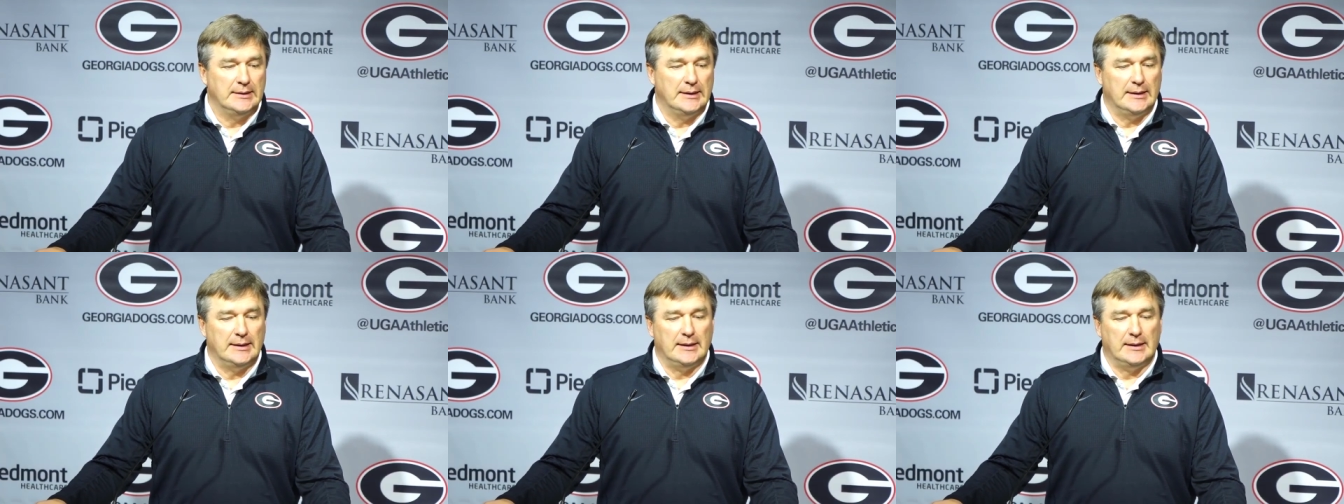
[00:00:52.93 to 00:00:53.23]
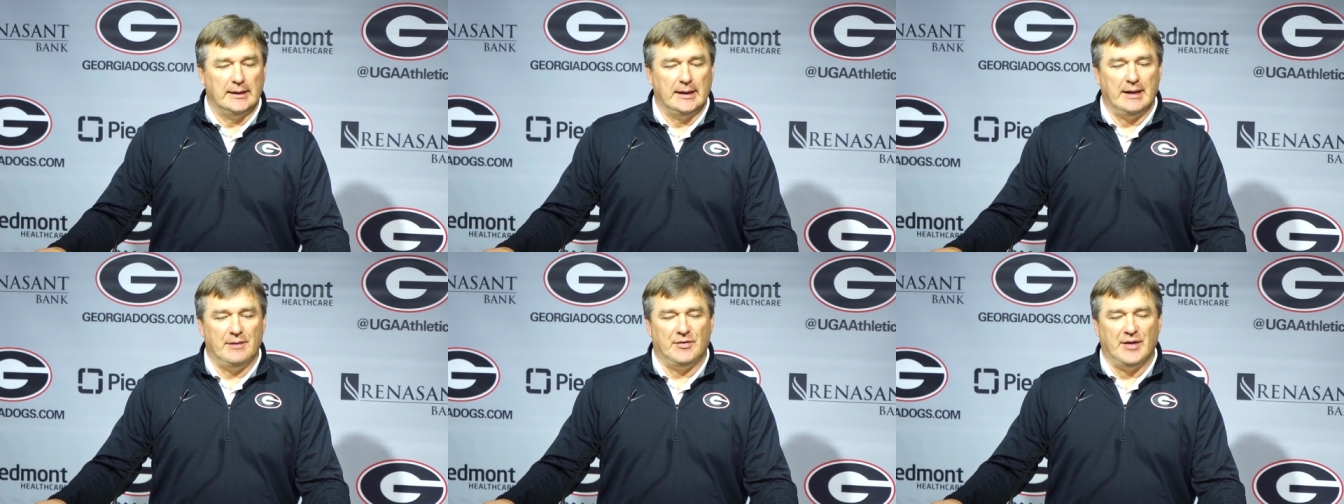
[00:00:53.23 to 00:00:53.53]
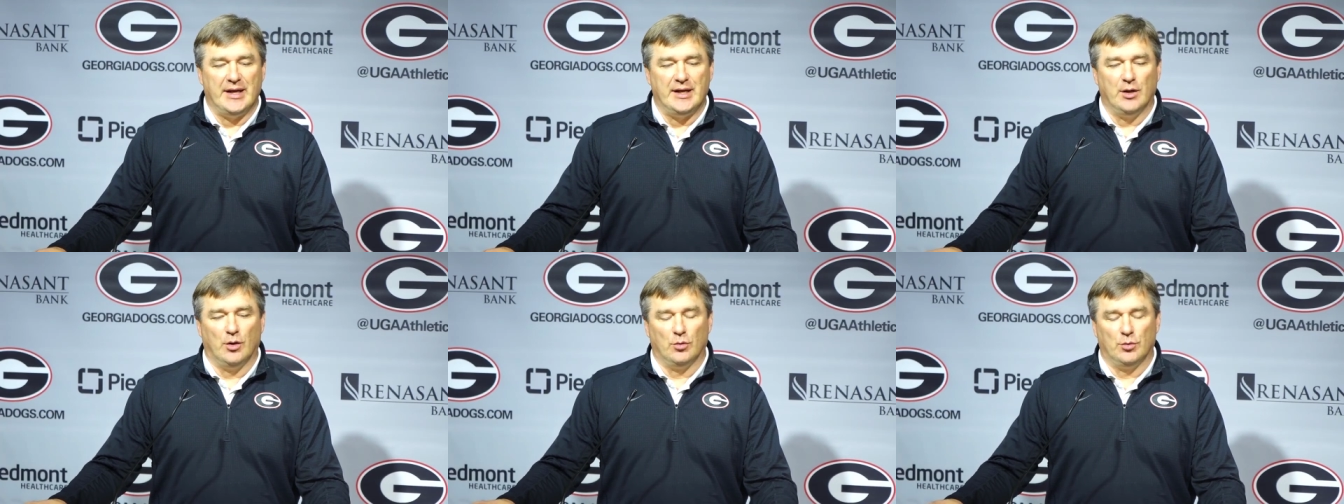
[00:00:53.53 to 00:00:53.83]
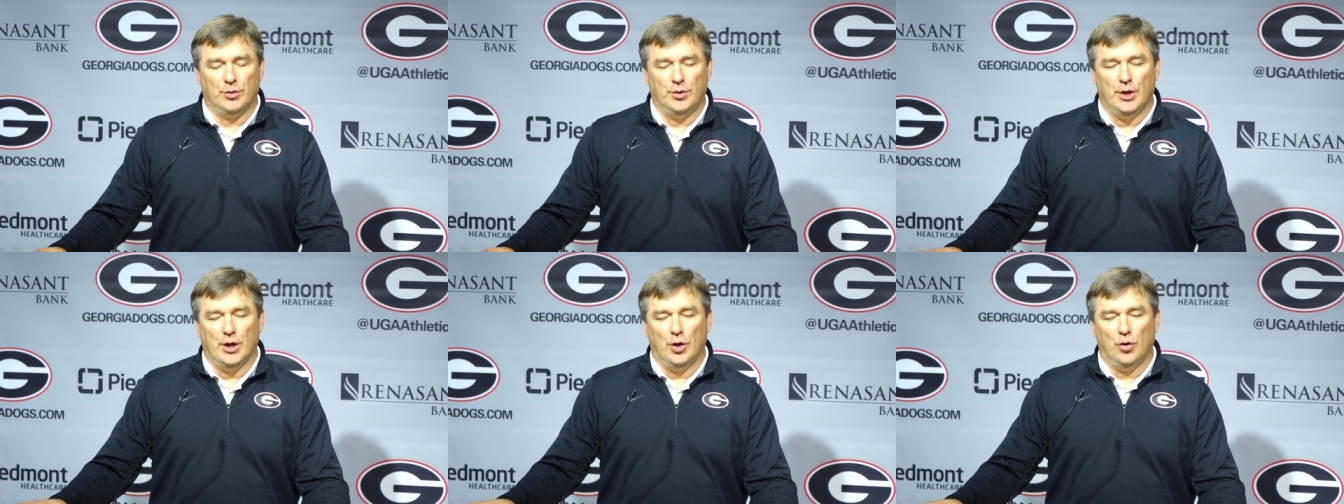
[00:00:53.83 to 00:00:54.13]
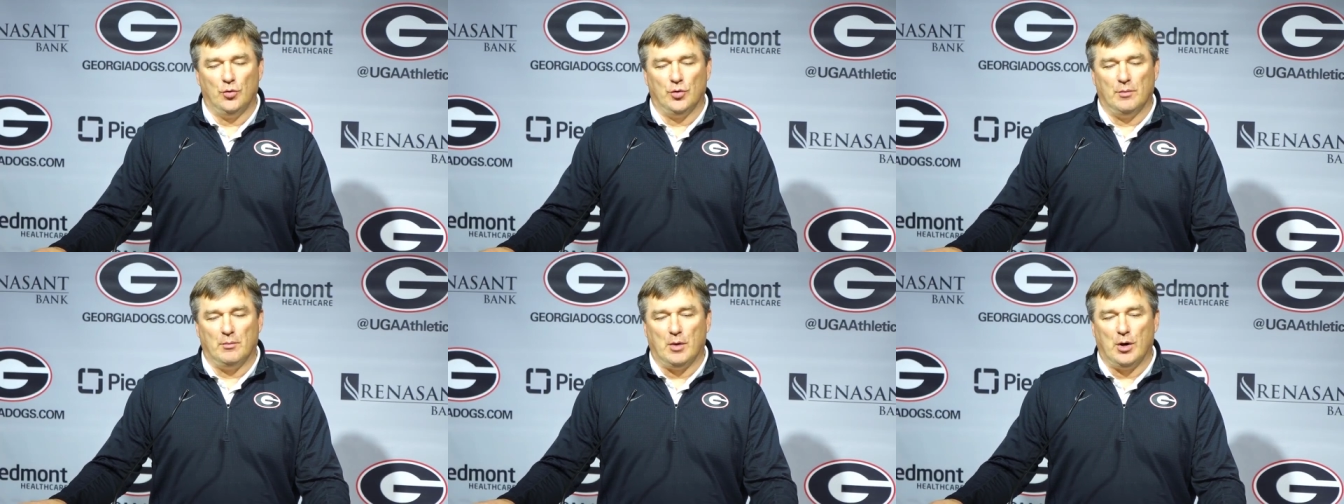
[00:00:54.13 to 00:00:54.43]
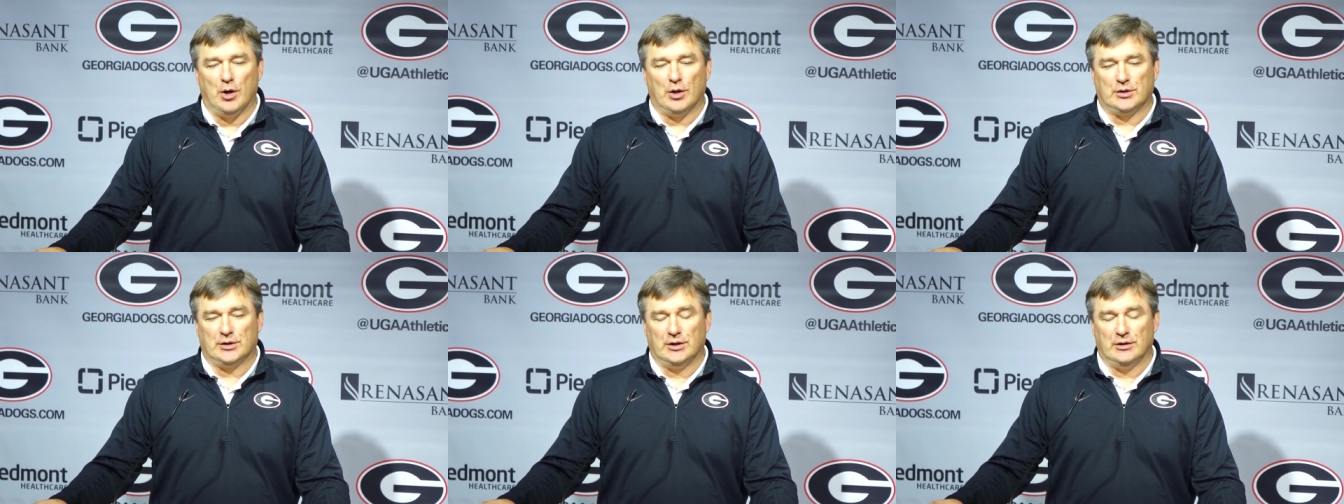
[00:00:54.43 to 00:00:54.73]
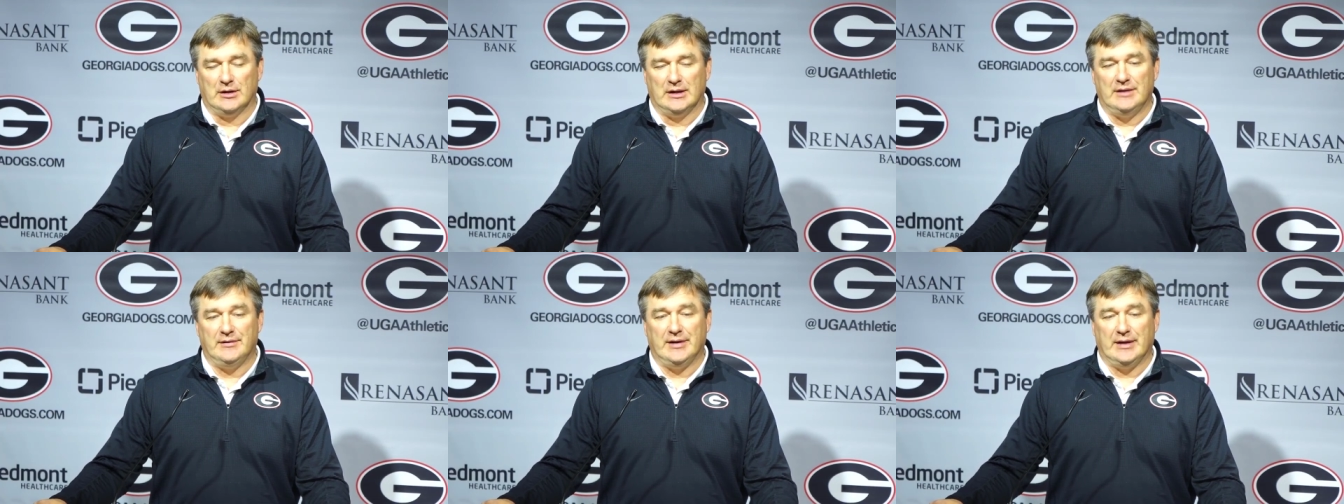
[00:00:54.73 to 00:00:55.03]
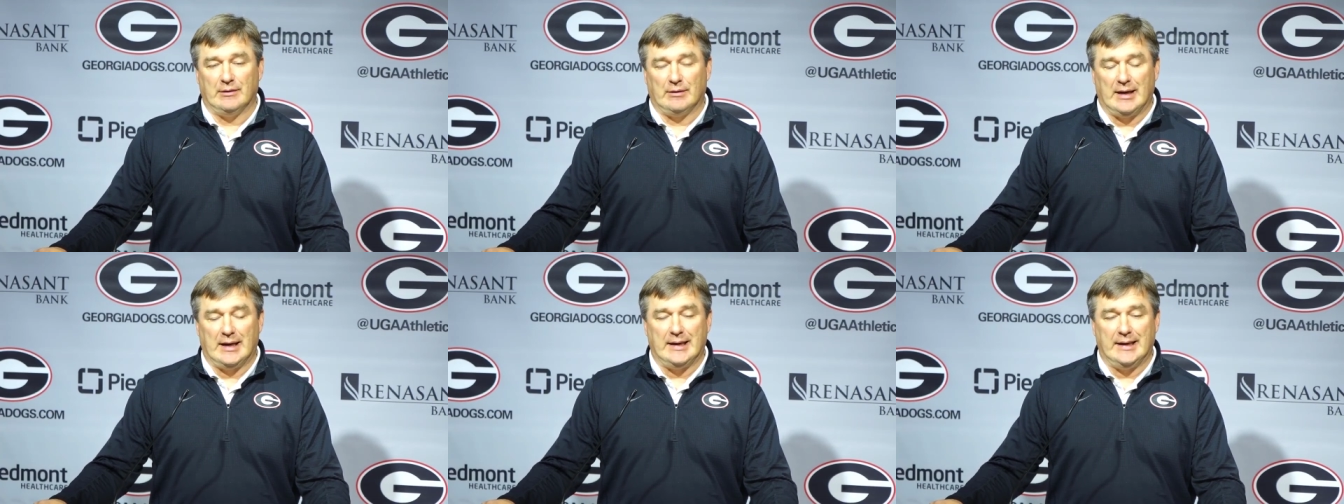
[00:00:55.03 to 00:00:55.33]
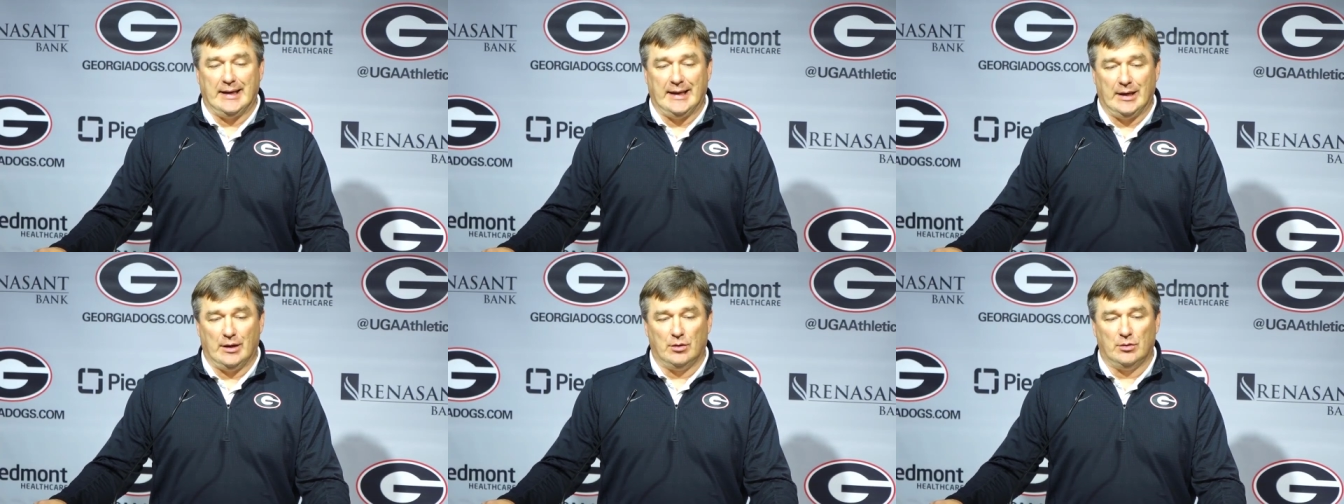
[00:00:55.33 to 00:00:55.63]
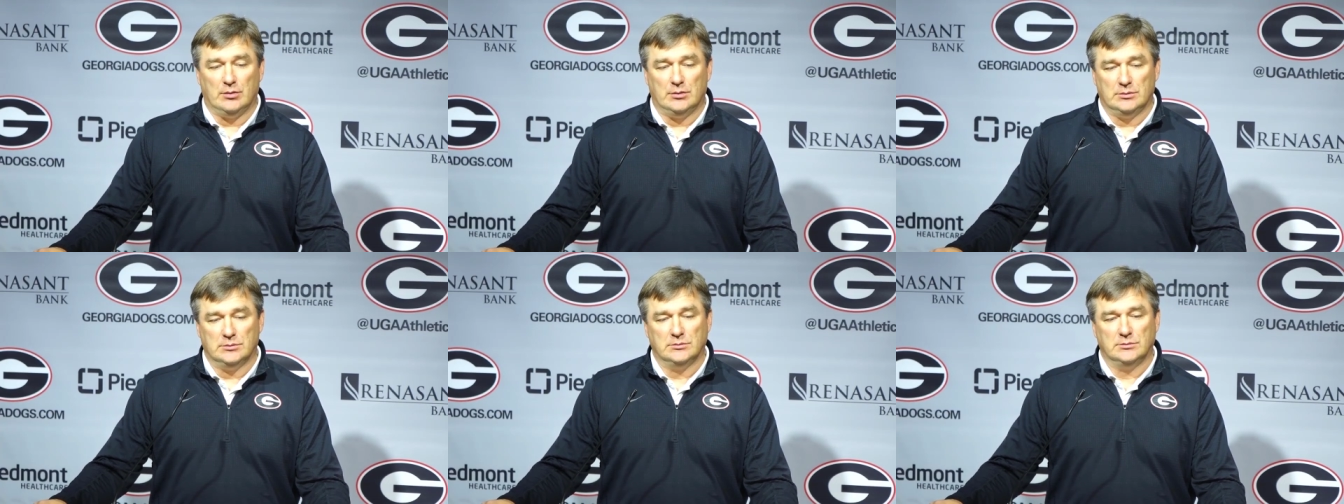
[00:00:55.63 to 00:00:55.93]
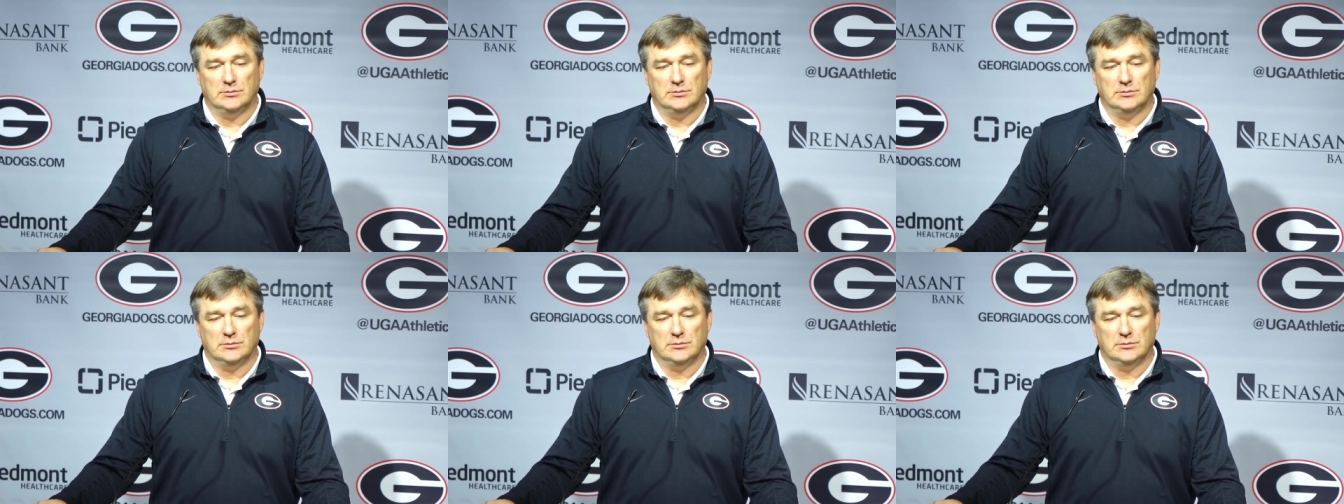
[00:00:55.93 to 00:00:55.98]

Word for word: Uh, and they don't know the mark they're leaving right now,